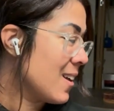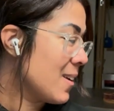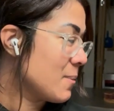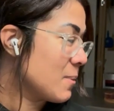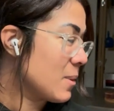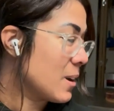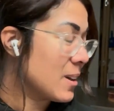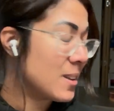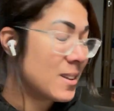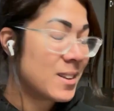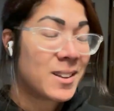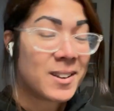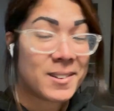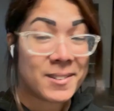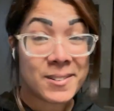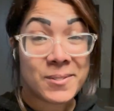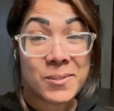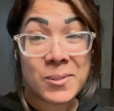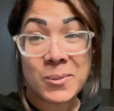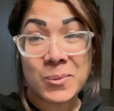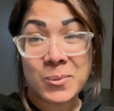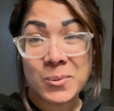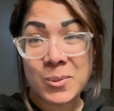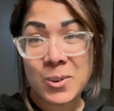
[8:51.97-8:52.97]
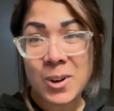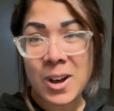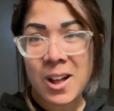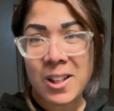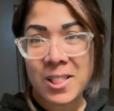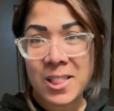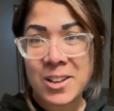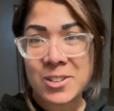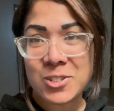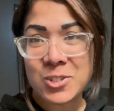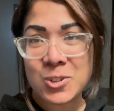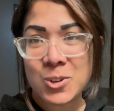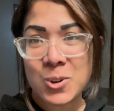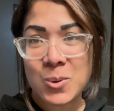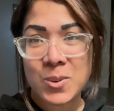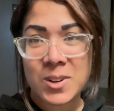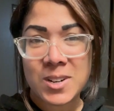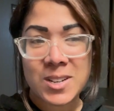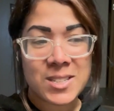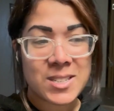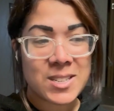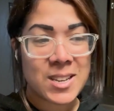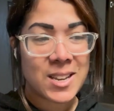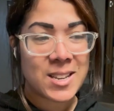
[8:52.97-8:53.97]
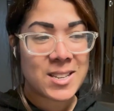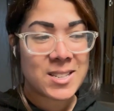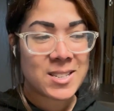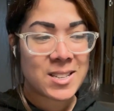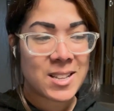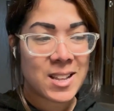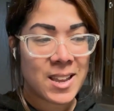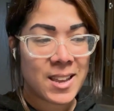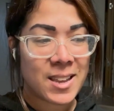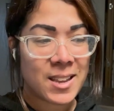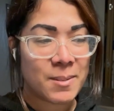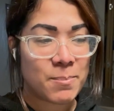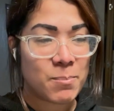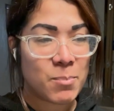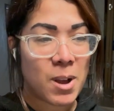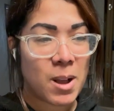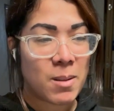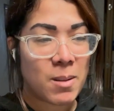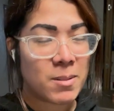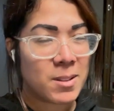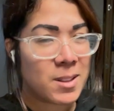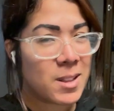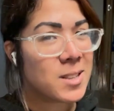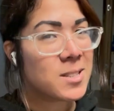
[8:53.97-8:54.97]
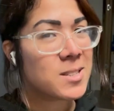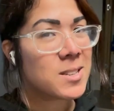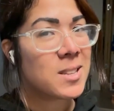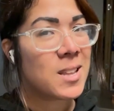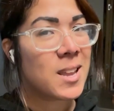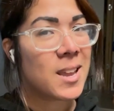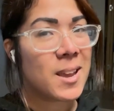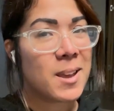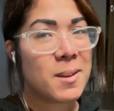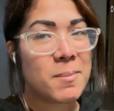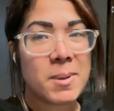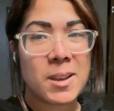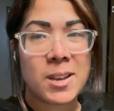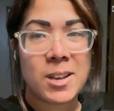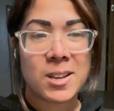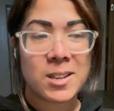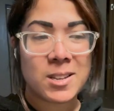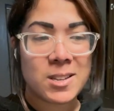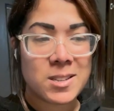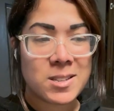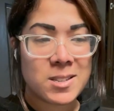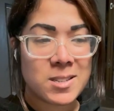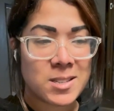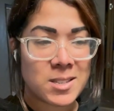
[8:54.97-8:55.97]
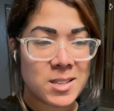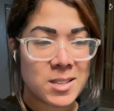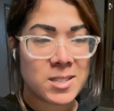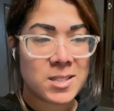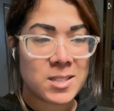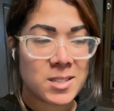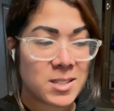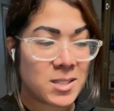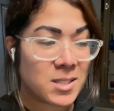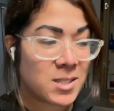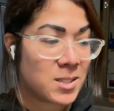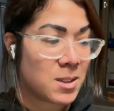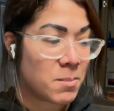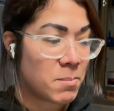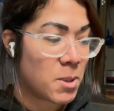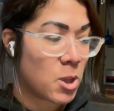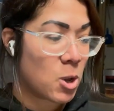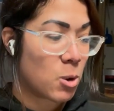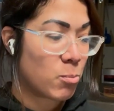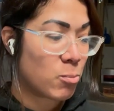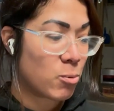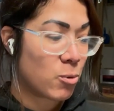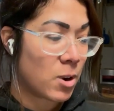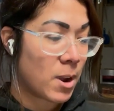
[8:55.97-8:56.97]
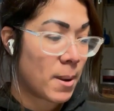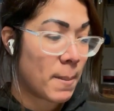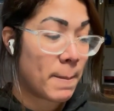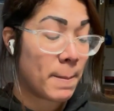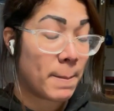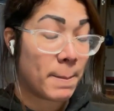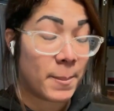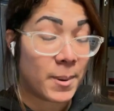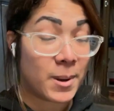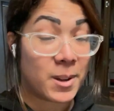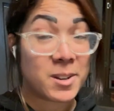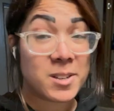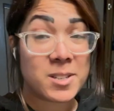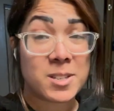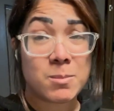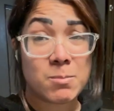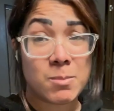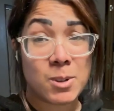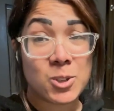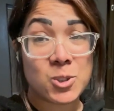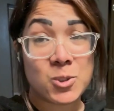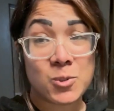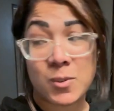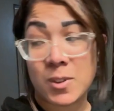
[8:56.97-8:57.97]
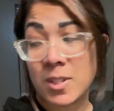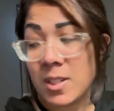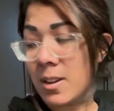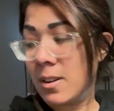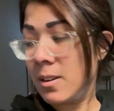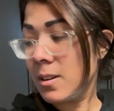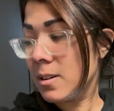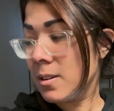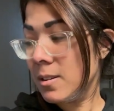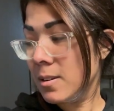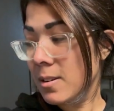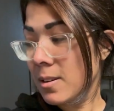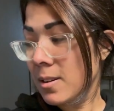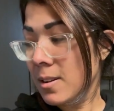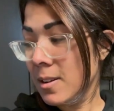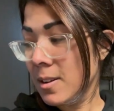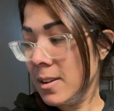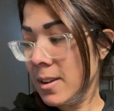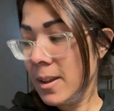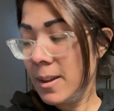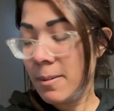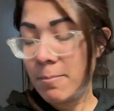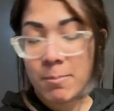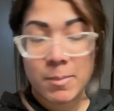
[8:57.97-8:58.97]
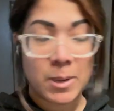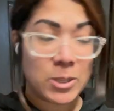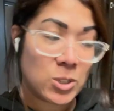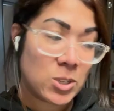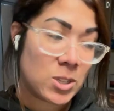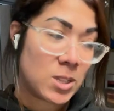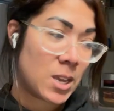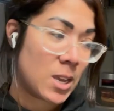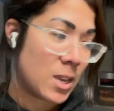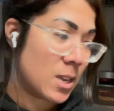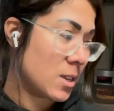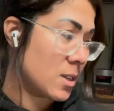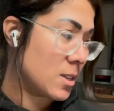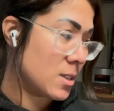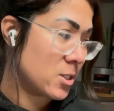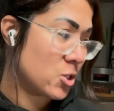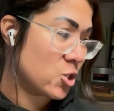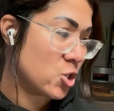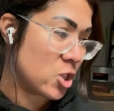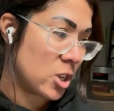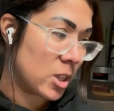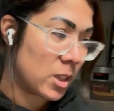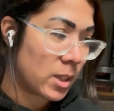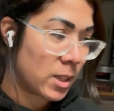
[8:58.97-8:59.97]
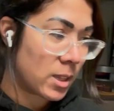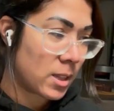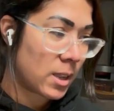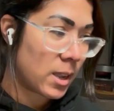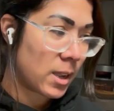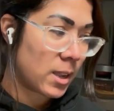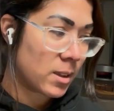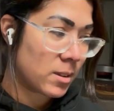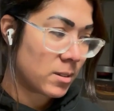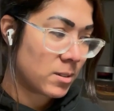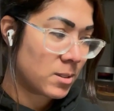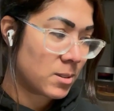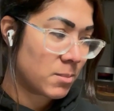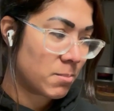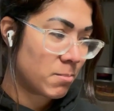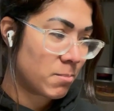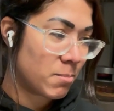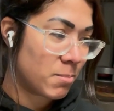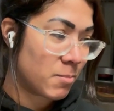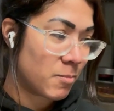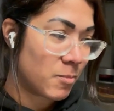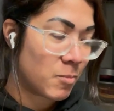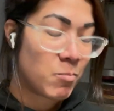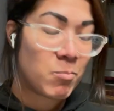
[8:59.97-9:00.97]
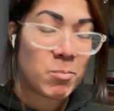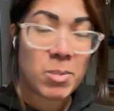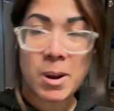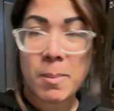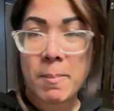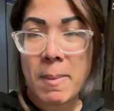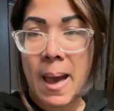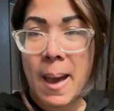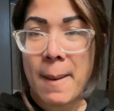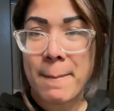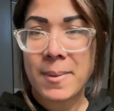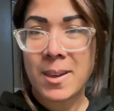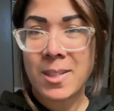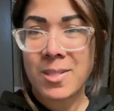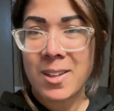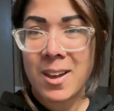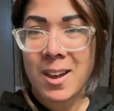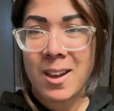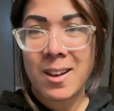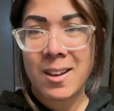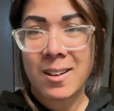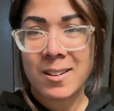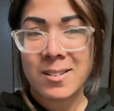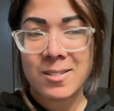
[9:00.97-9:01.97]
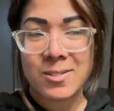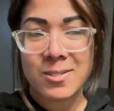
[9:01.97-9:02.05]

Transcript: But I'll let you know what it tastes like. Probably not today because this is a meal prep, but it smells really good. But today is chili day, but I'm happy that